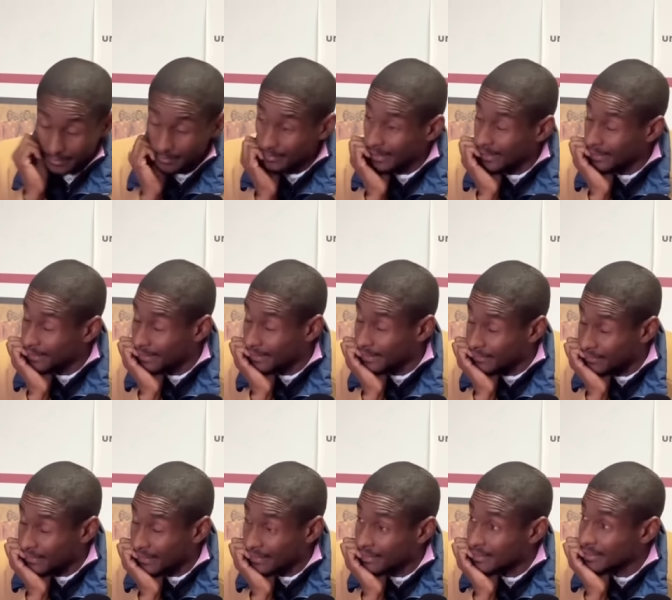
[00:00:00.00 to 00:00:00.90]
And in
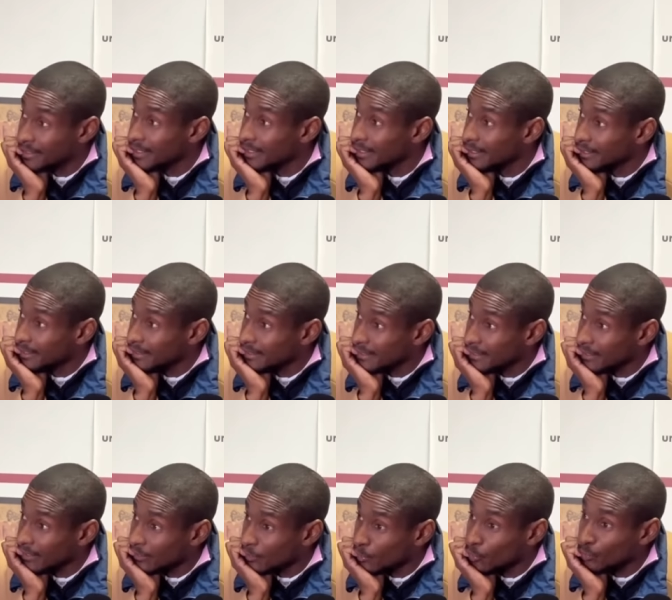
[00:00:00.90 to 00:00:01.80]
fact, he's a, he's a
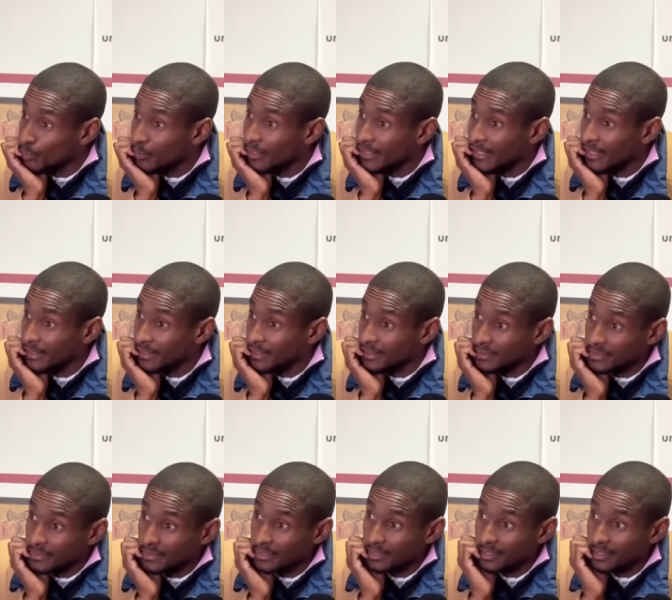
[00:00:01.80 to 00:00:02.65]
recruitment analyst and